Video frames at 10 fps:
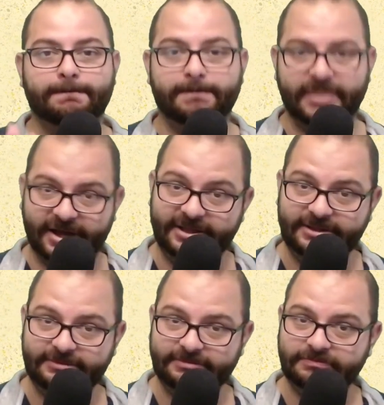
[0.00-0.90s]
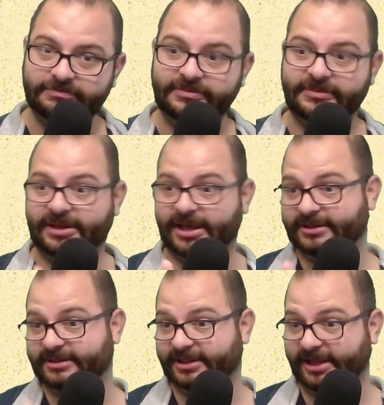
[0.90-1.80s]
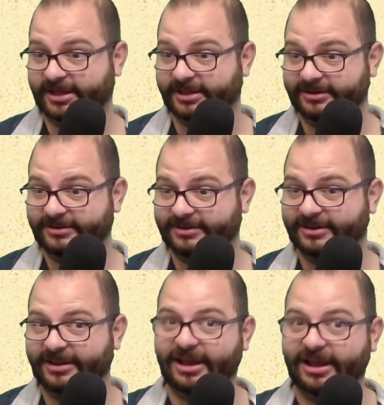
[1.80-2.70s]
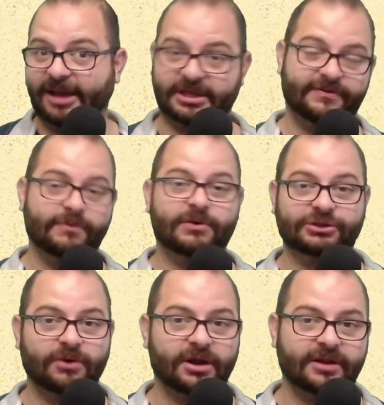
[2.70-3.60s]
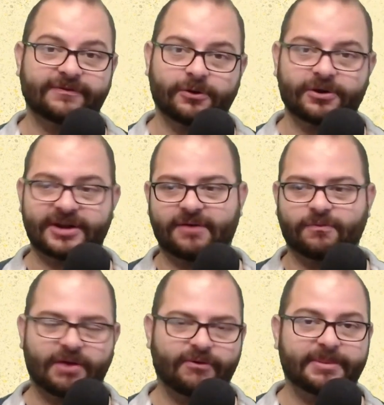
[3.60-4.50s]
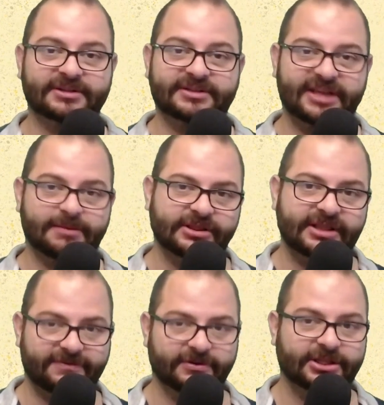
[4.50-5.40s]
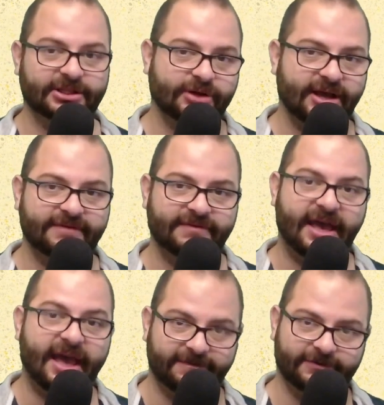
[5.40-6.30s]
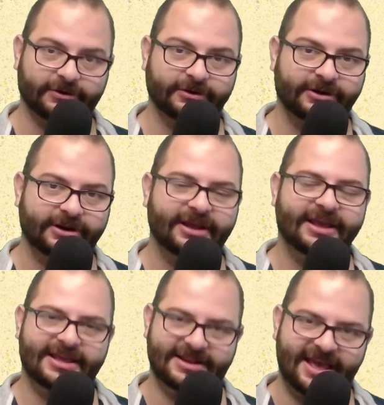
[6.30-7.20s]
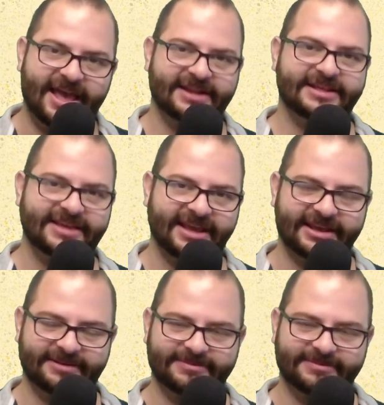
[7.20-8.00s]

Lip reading: But at the end, I'm going to give you what you wanted for, and that one weapon the DM will never let you have ever in any game.